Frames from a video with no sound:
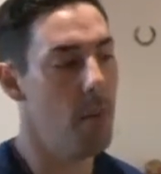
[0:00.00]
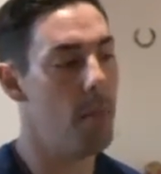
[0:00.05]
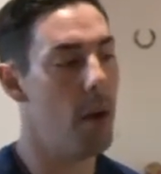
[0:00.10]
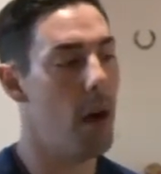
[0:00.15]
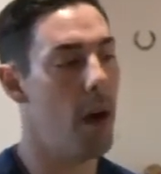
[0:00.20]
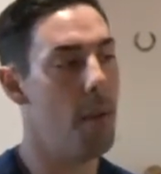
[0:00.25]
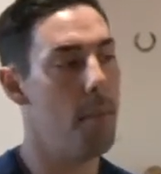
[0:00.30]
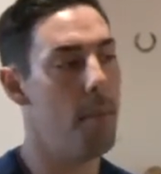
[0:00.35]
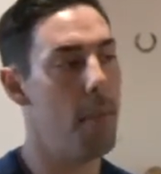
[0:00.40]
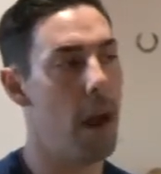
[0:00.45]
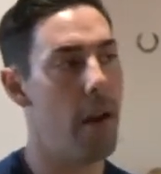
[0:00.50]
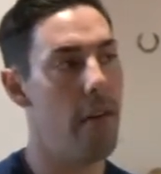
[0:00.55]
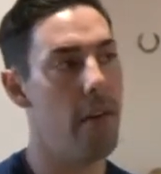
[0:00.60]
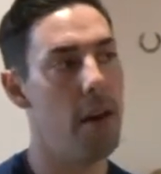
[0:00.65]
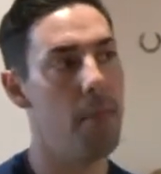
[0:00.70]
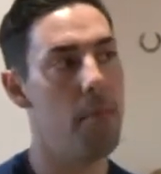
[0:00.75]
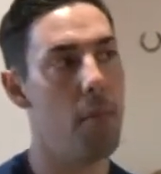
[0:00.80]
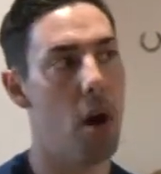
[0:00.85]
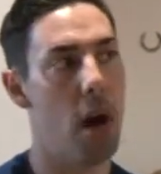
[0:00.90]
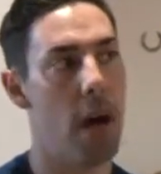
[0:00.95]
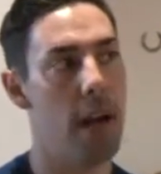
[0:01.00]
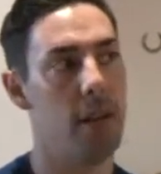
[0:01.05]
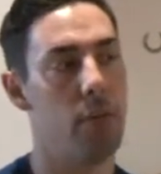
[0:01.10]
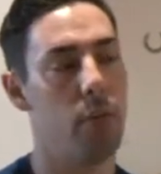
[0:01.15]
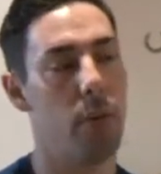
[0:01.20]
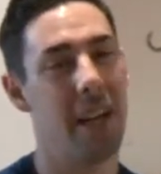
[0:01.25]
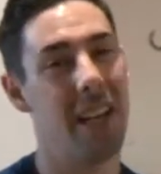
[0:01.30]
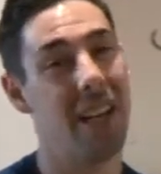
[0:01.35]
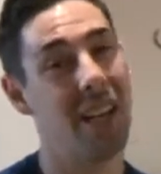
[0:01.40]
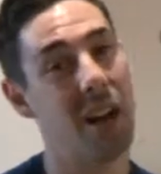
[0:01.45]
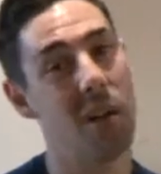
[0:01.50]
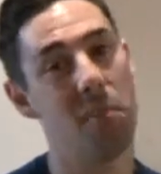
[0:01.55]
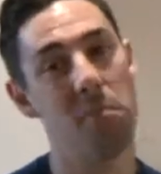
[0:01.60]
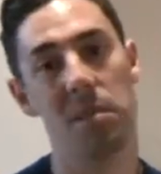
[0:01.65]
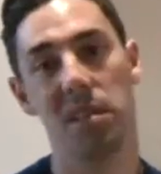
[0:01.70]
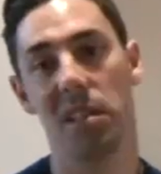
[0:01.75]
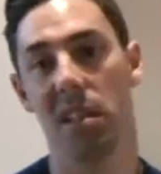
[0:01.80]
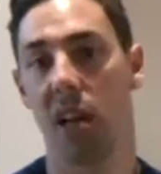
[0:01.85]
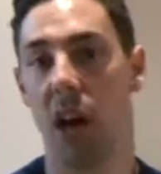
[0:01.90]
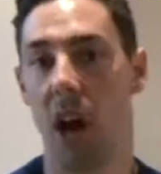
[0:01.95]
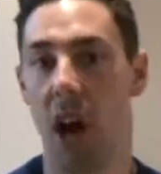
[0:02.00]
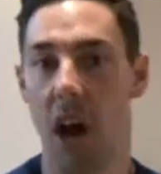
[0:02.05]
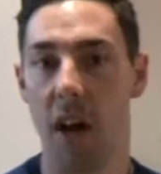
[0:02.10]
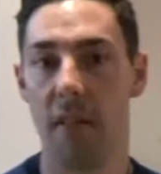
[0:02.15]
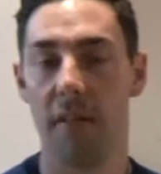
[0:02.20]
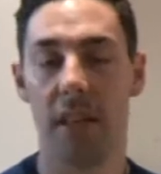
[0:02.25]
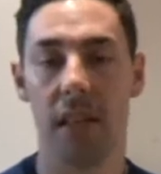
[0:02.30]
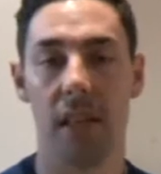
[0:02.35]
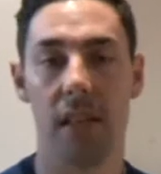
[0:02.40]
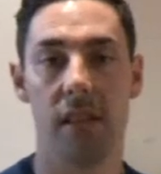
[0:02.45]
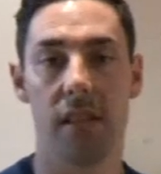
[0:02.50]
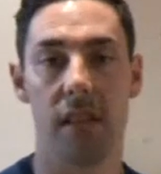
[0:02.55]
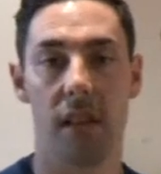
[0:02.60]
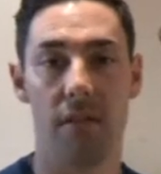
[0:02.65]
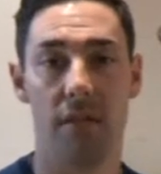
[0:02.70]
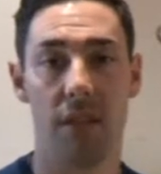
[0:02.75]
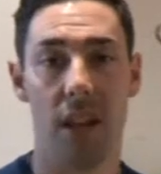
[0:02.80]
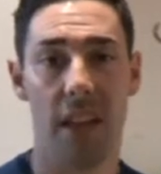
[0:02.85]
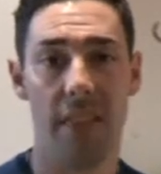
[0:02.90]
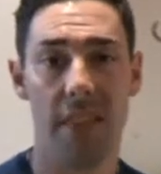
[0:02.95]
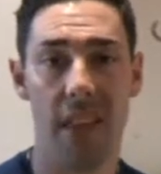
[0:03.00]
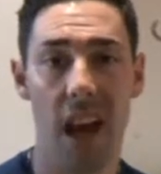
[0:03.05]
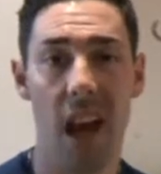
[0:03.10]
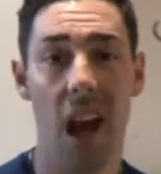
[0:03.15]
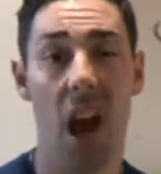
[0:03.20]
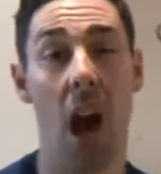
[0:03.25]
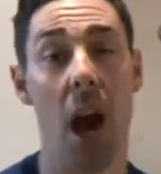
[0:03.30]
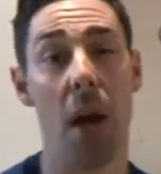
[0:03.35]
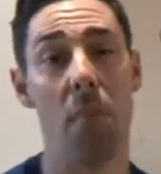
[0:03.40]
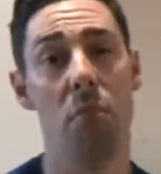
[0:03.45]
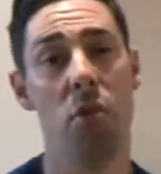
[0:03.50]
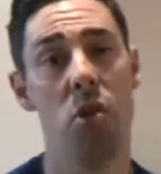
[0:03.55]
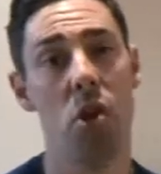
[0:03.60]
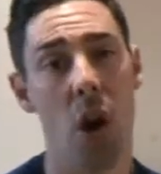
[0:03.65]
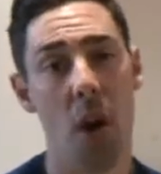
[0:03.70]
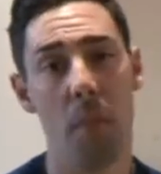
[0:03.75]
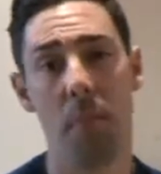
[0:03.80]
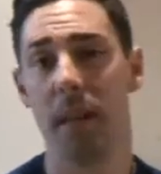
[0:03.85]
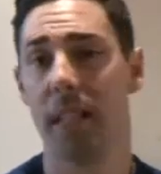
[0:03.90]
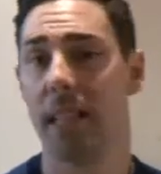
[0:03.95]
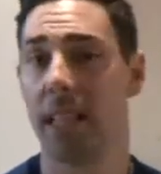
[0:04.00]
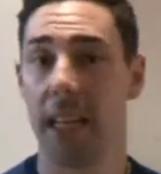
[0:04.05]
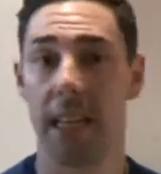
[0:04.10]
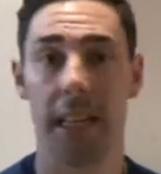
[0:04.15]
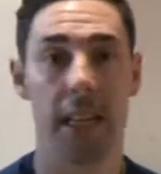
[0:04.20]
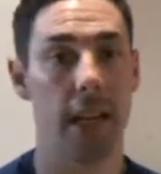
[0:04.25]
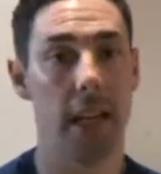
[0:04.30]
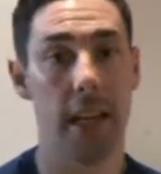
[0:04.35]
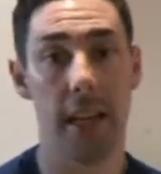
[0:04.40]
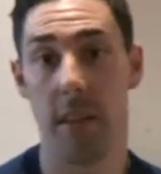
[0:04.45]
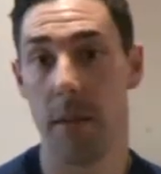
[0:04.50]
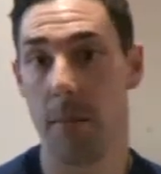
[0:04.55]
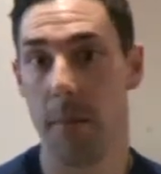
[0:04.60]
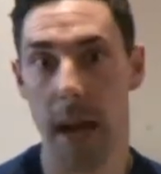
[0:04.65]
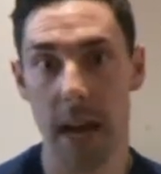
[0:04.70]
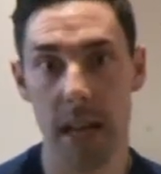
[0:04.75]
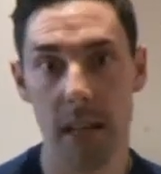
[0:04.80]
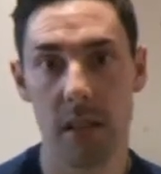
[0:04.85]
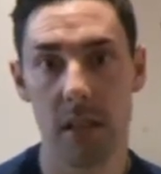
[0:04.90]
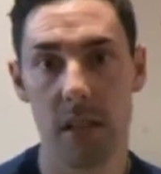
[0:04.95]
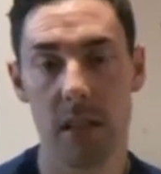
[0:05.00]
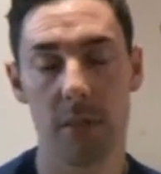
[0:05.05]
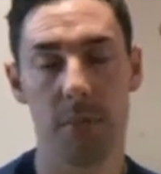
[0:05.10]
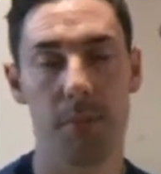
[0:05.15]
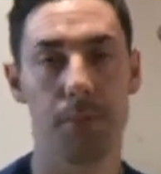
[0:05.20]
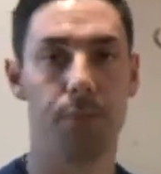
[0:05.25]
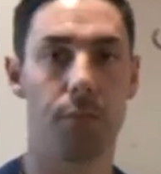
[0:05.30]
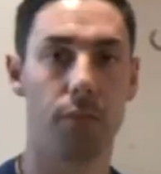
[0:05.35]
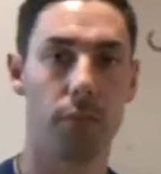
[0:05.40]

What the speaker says: But bearing in mind, when it comes to carving and stuff like that, I'm not particularly the best.